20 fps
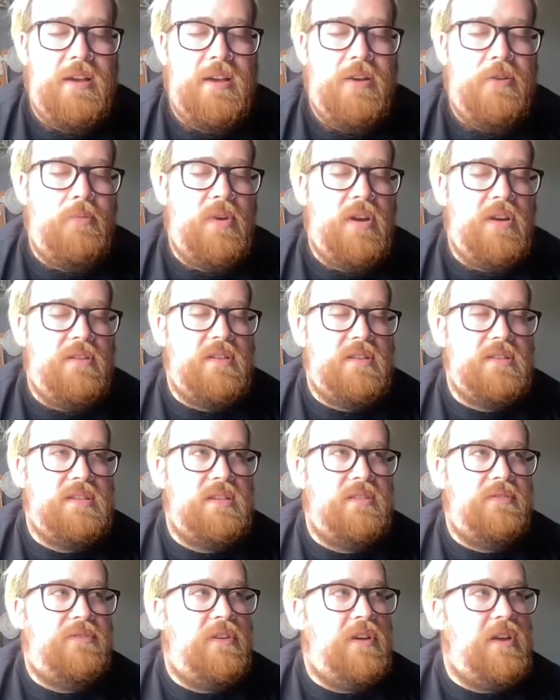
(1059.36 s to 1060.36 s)
Whereas
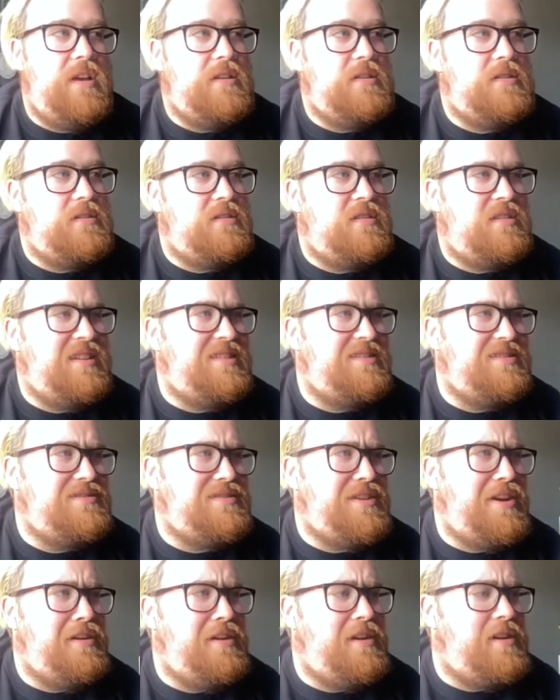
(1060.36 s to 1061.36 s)
you find like there's
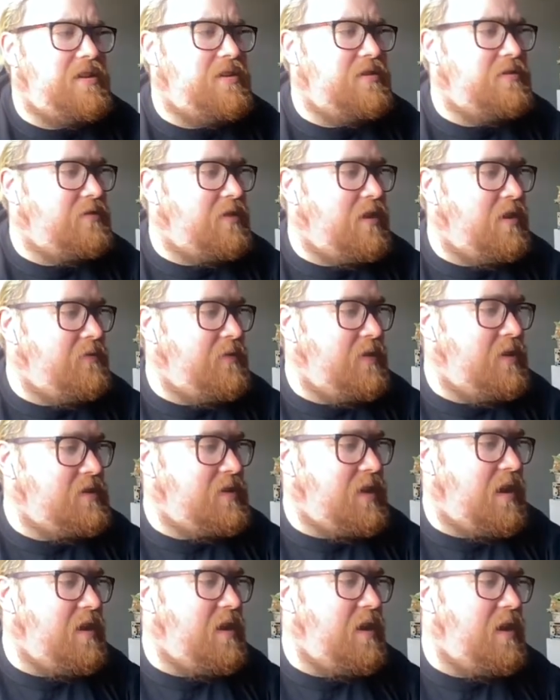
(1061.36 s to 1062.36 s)
certain kinds of drag queens
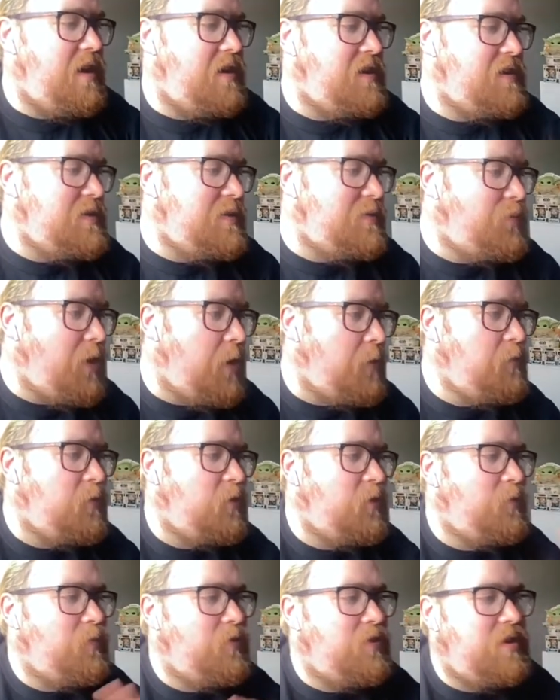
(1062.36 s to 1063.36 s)
that are still
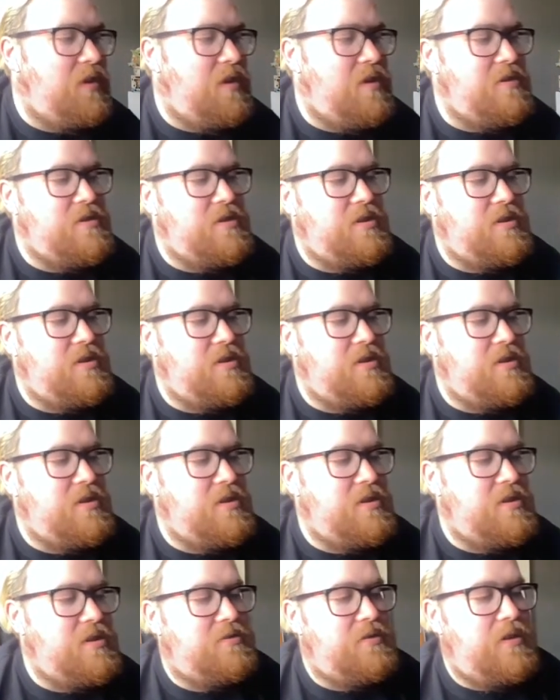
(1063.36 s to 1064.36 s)
popular, but the kind of
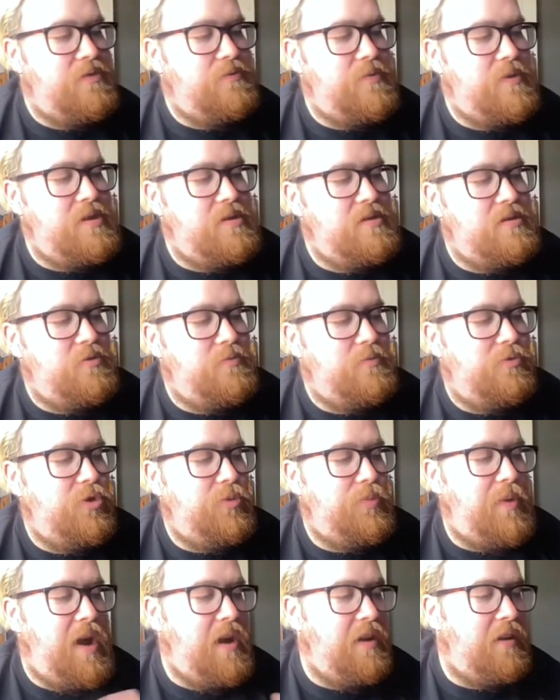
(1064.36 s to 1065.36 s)
drag queens coming up
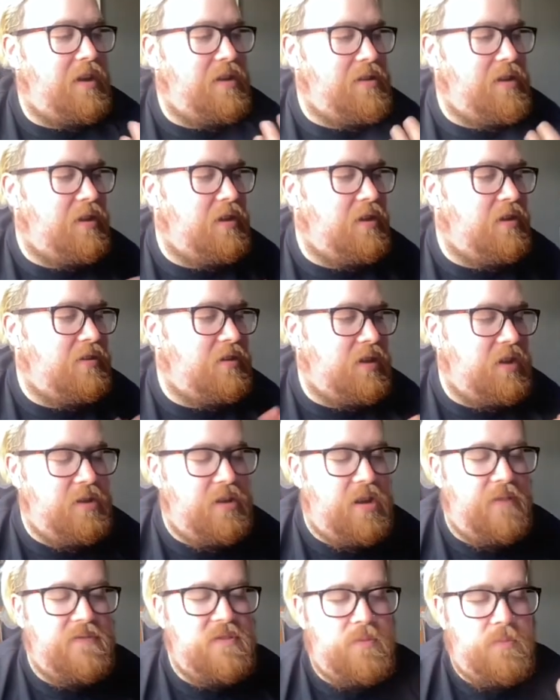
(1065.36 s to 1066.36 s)
aren't like that at all. Like you'd
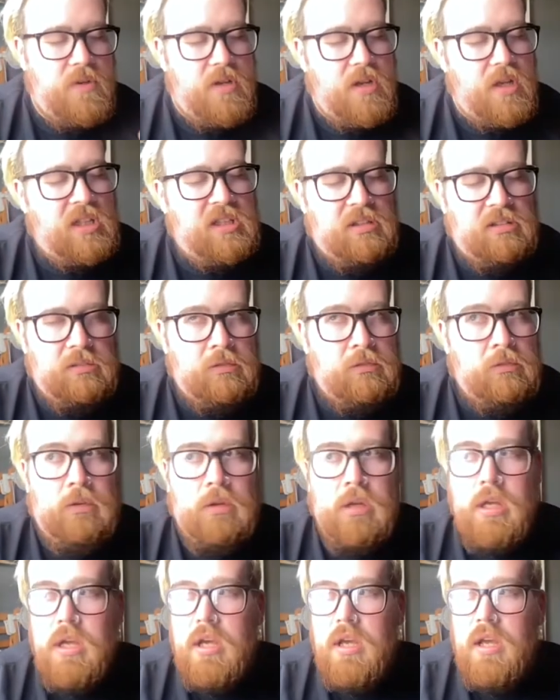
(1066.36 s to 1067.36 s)
have someone like
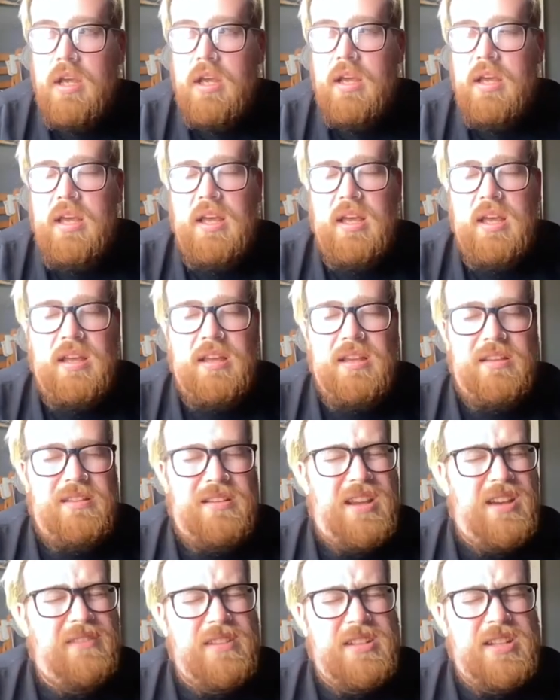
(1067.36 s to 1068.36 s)
did I
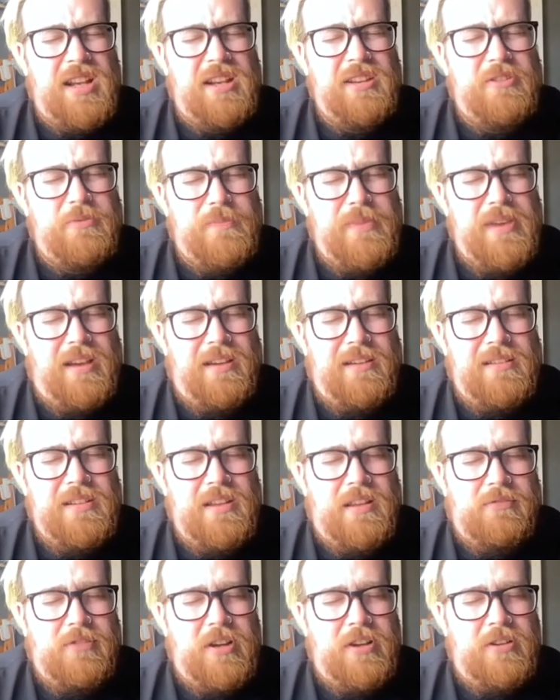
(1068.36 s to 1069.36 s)
ever tell you who Bianca
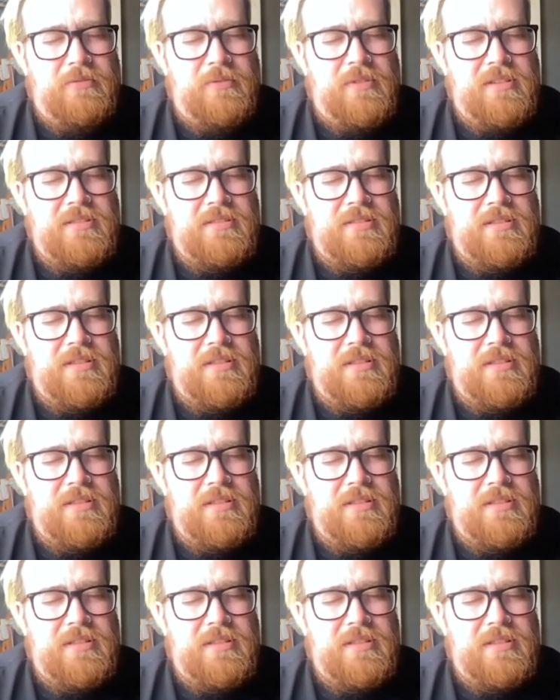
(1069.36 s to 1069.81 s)
Del Rio was?